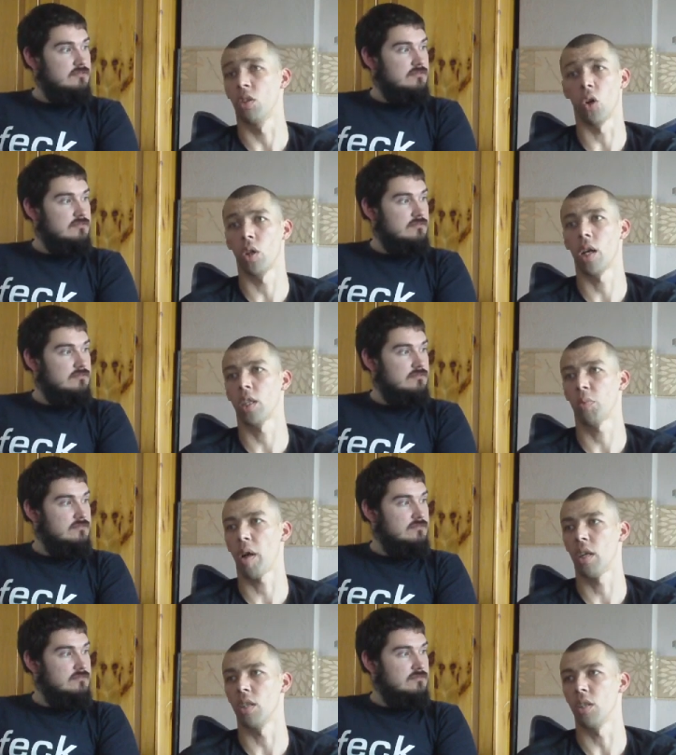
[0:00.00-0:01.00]
Speaker 1: don't like
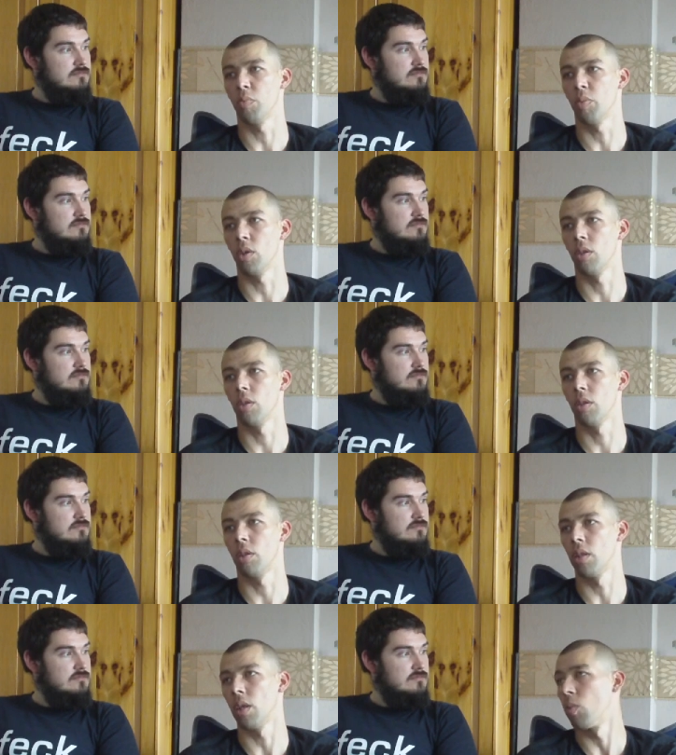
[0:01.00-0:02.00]
spiders, but
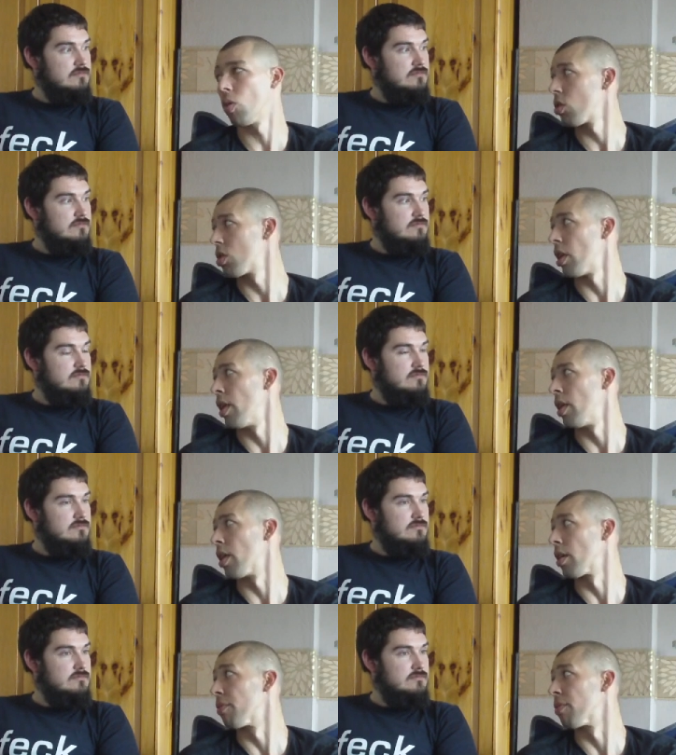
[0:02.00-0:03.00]
They'll watch it,
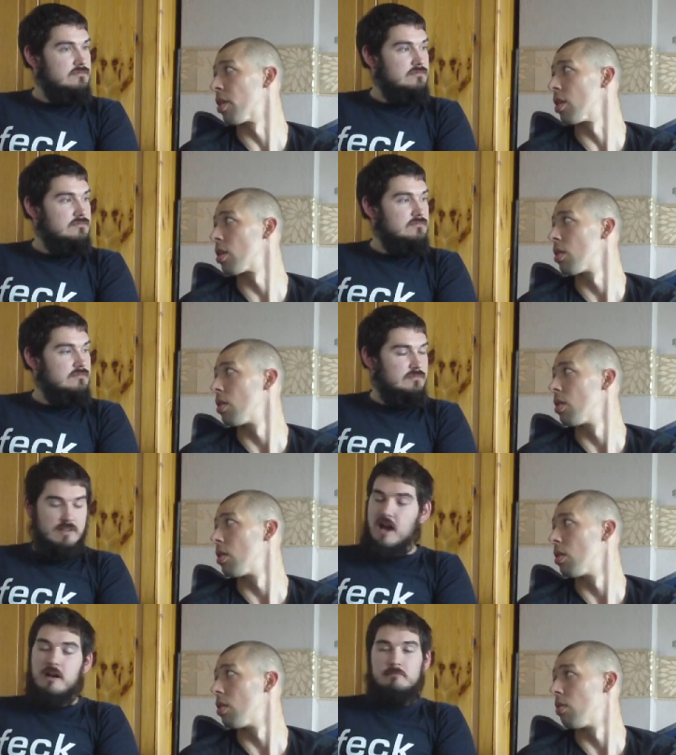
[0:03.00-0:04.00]
like it freaks.
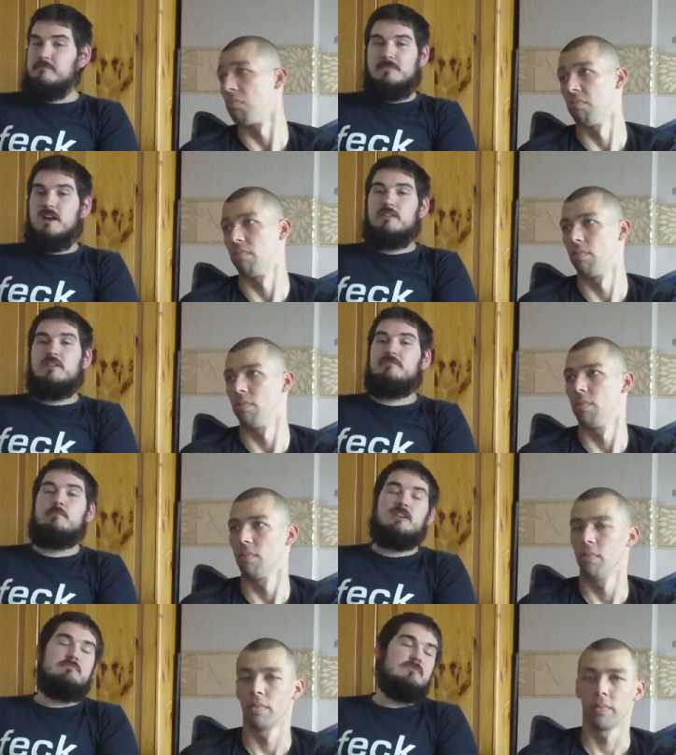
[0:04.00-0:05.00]
No,
Speaker 2: no, not for
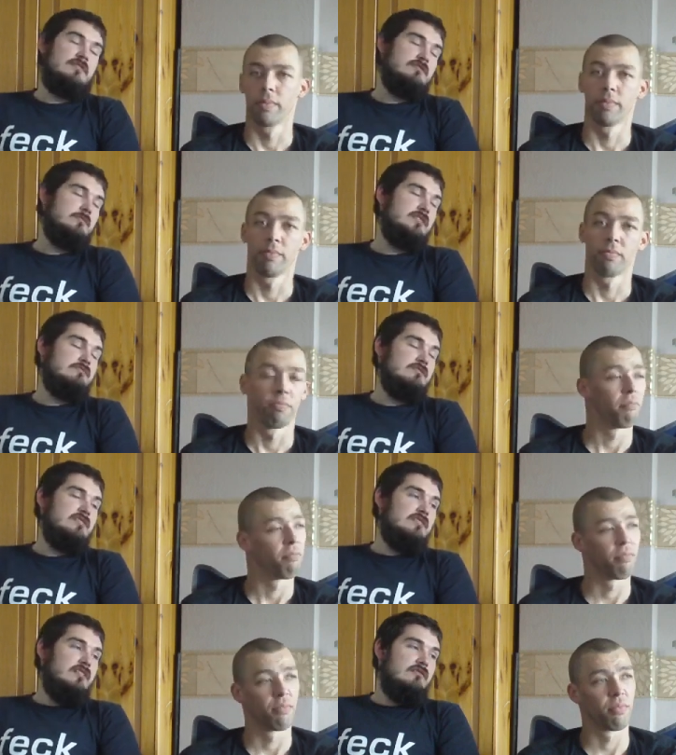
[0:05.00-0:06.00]
me. Not for me.
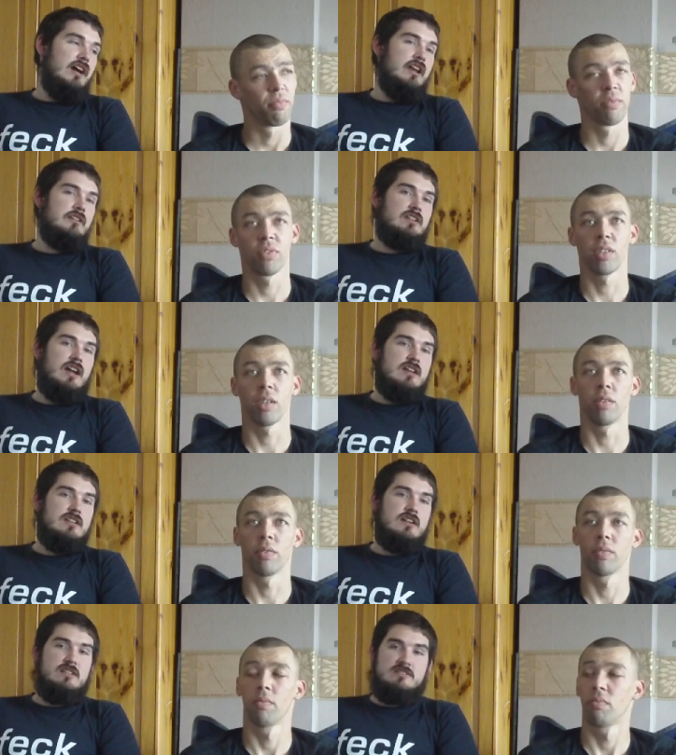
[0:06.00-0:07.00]
Right, okay, yeah,
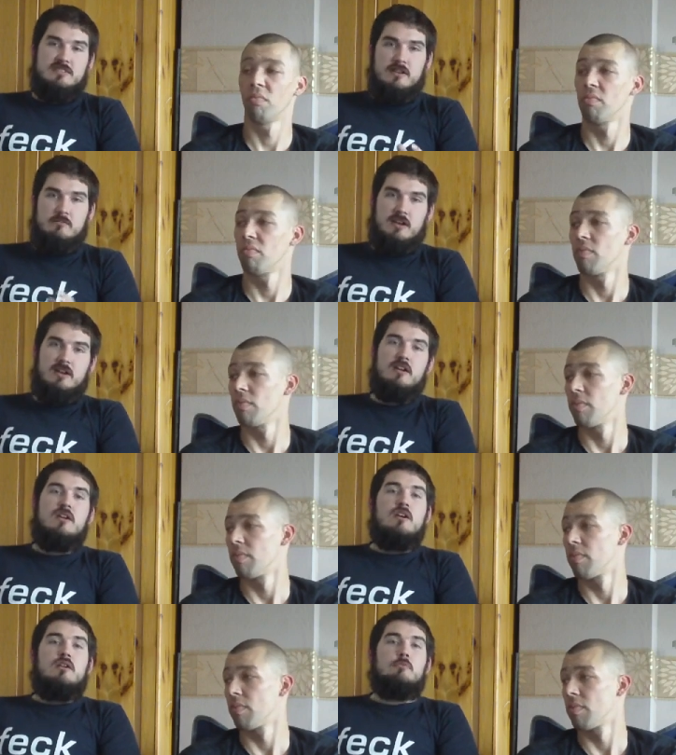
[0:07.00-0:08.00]
uh, so uh,
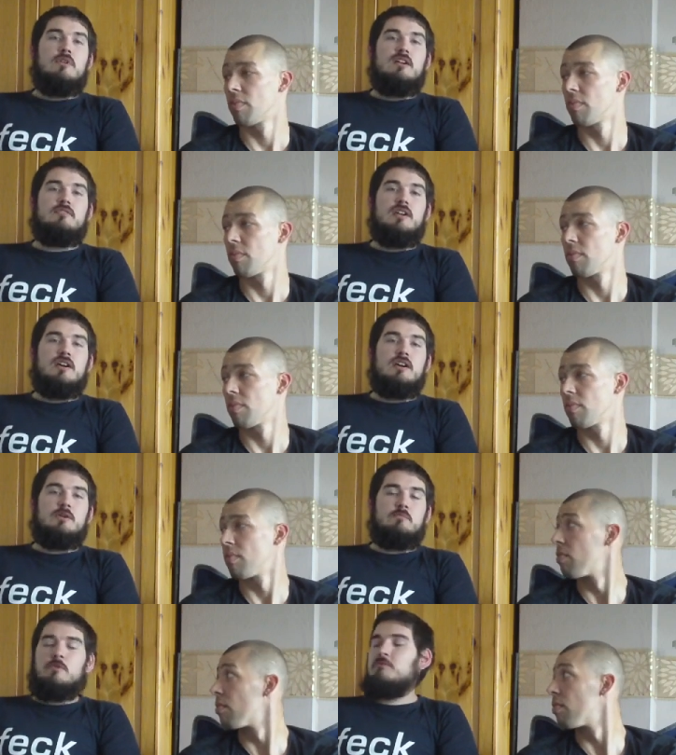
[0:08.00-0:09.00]
we're, uh,
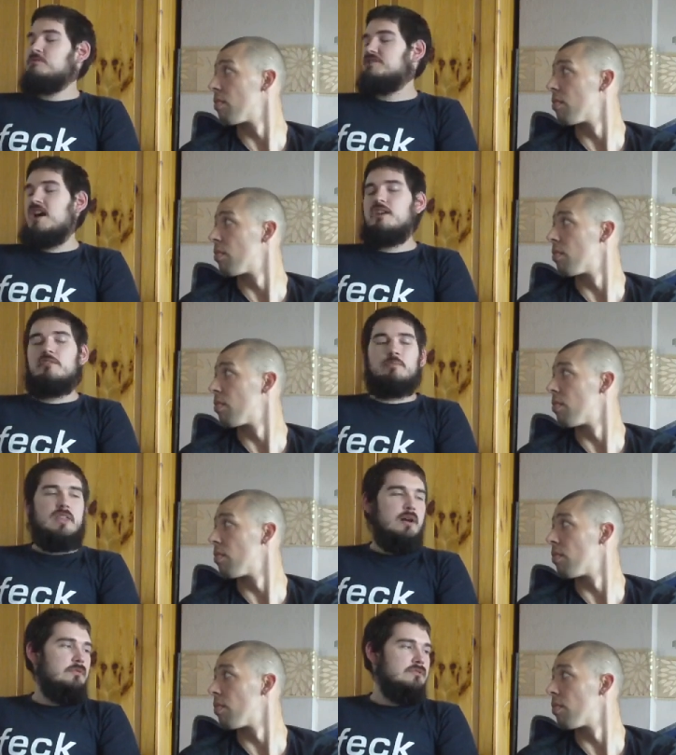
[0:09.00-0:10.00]
we'll sign off with
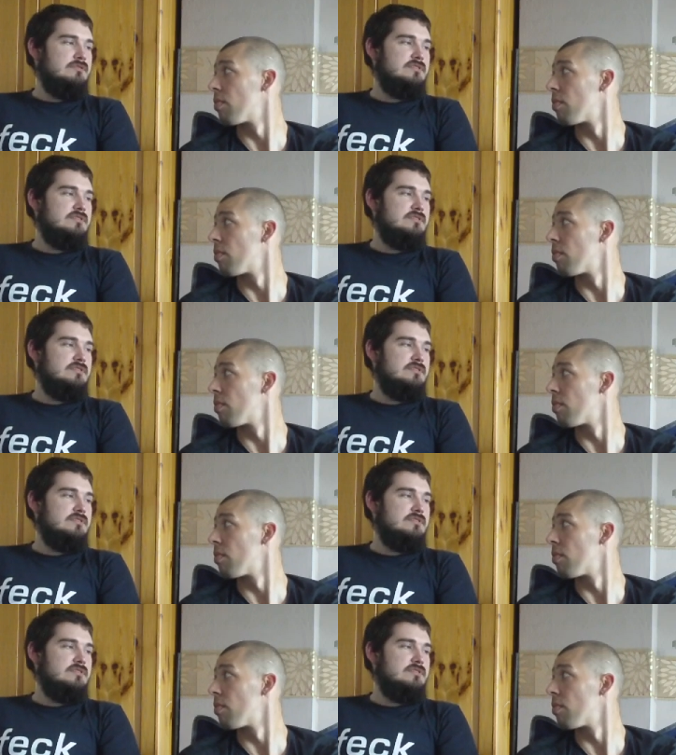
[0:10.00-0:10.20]
that one,